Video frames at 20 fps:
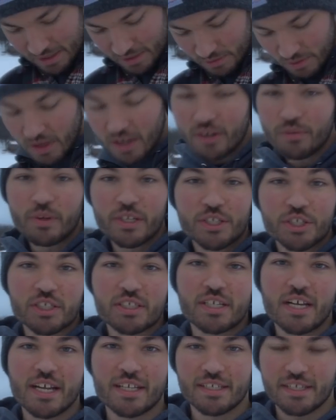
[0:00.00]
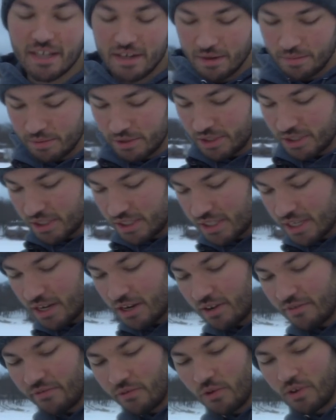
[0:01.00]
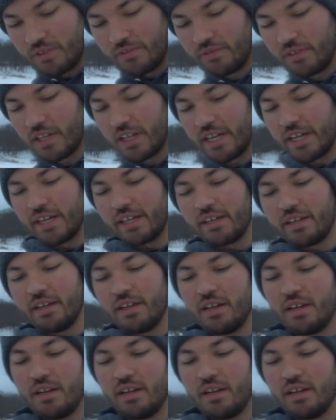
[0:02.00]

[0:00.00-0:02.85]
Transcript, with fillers: Well, we just got set up. We just set our fourth flag.